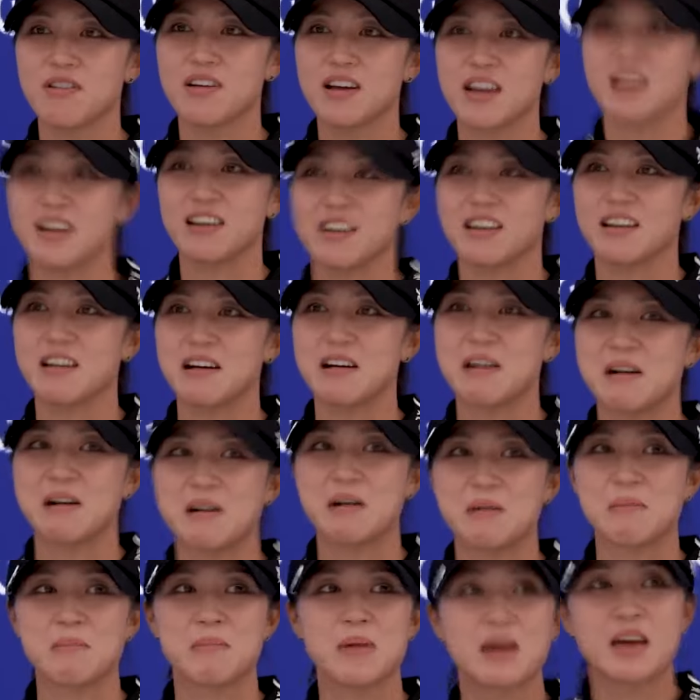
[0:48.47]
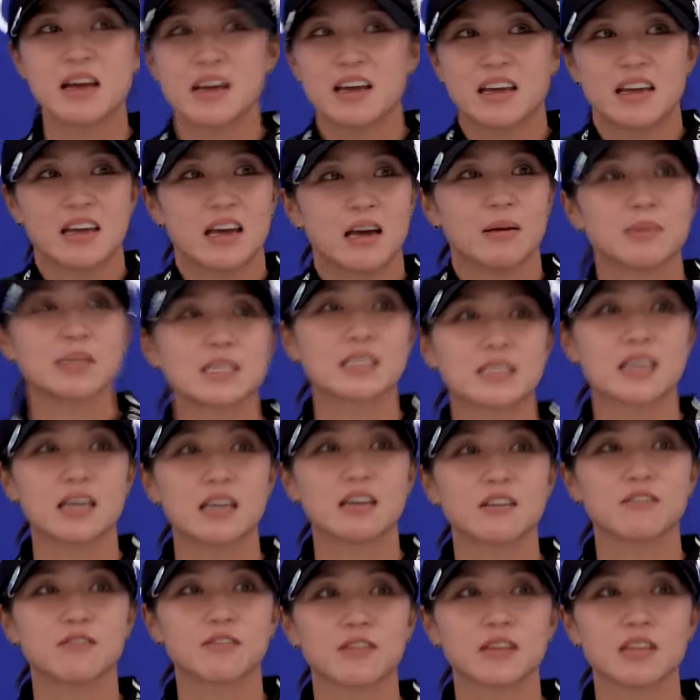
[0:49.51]
and yeah, I'm
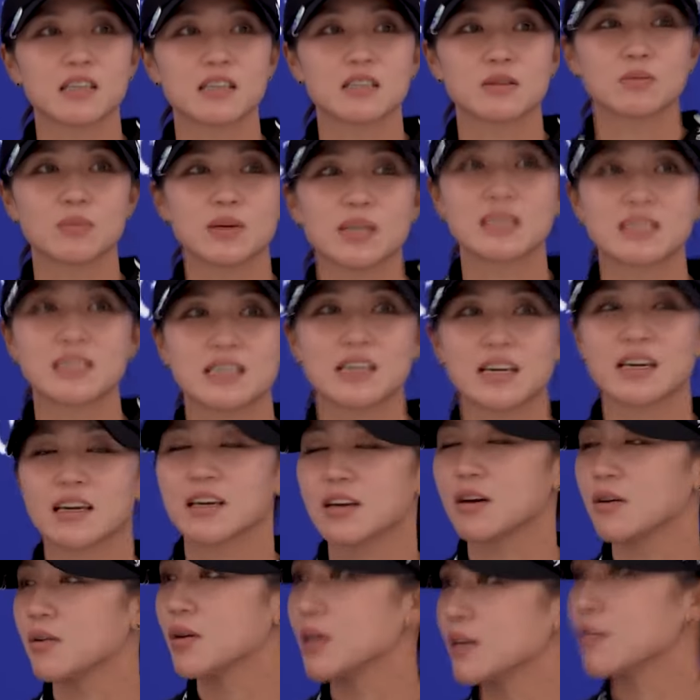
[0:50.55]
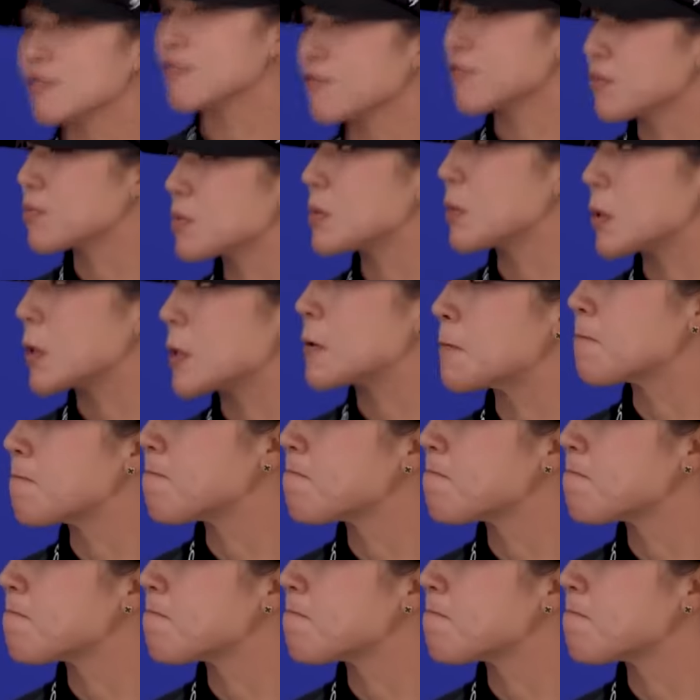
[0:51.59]
excited for this week to get going tomorrow.